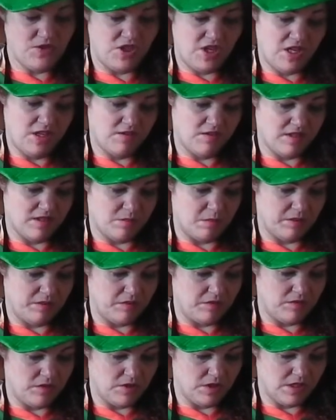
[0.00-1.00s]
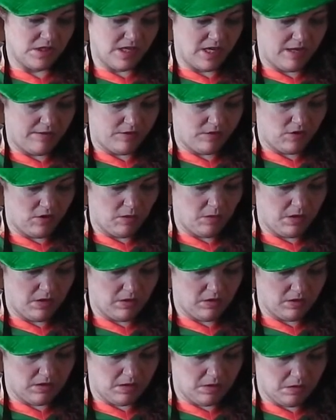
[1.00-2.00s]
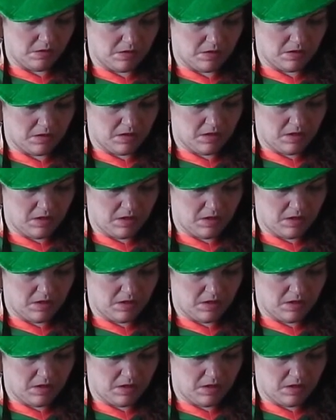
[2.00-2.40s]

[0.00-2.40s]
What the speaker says: Cheats recipe for fudge. It's half a cup, I thought it was.